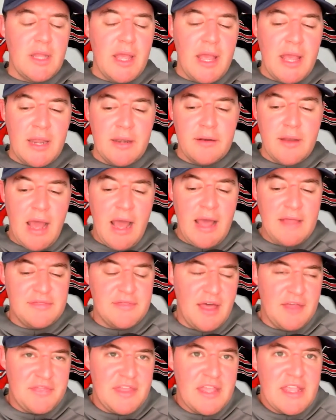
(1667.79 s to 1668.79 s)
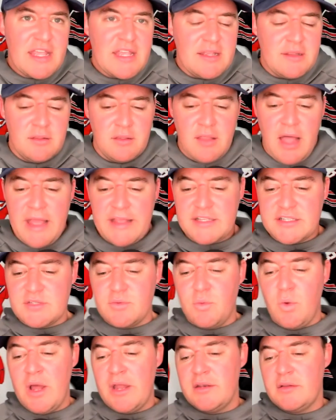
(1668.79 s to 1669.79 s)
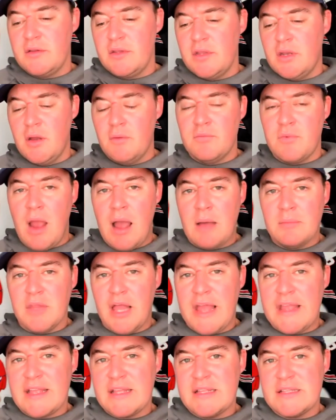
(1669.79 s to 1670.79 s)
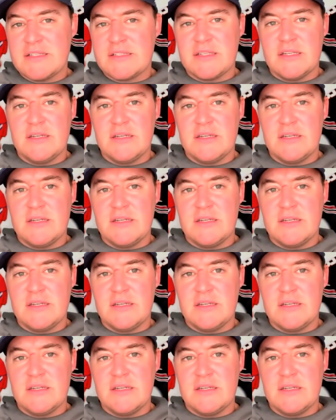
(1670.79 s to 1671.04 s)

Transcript: And I think he likes what, you know, Rob likens.